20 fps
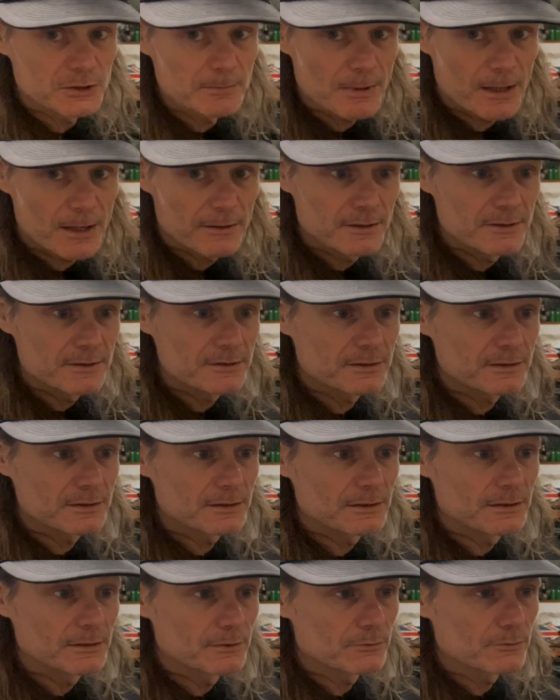bearings,
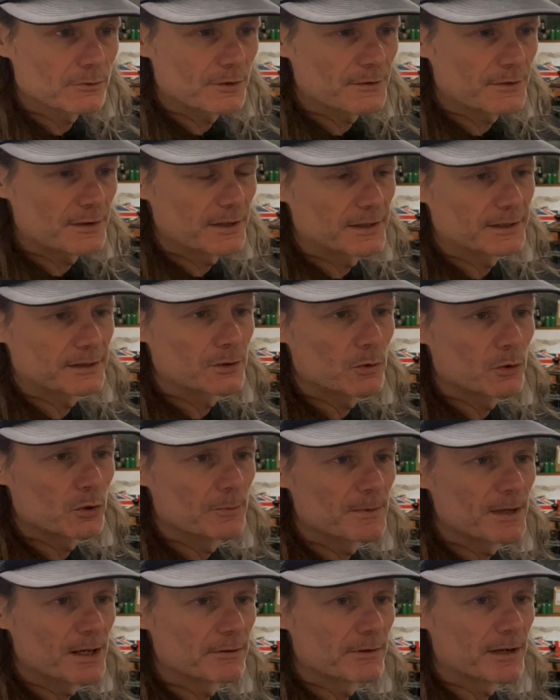they call
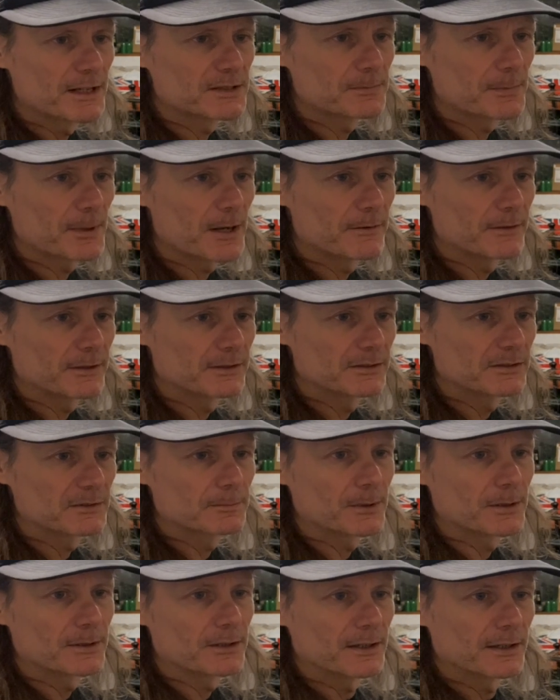them their race bearings,
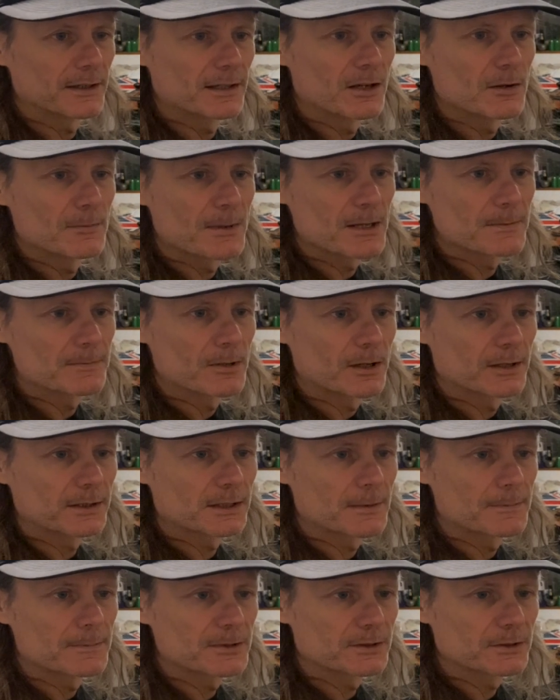but they are made by a
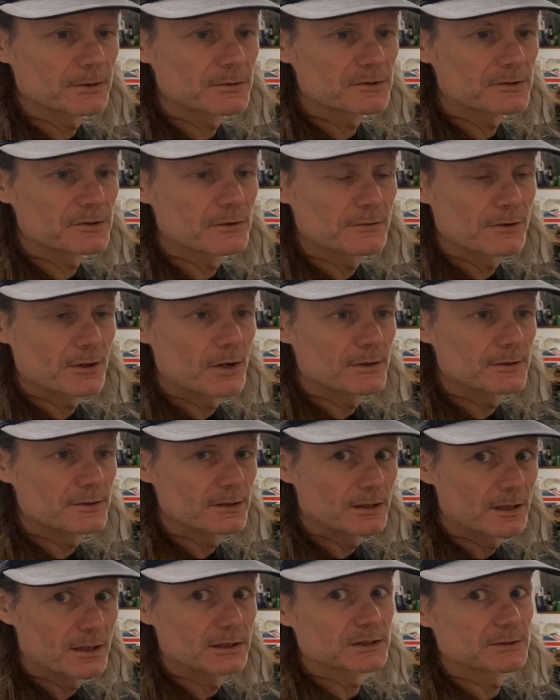company called Silverline.
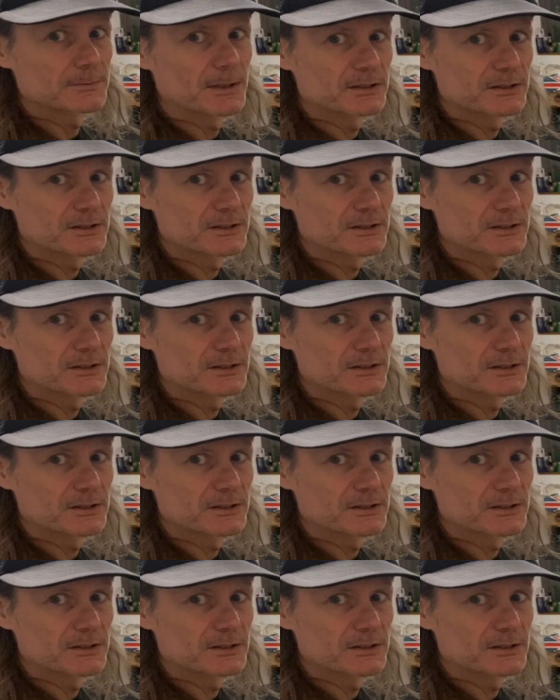I should imagine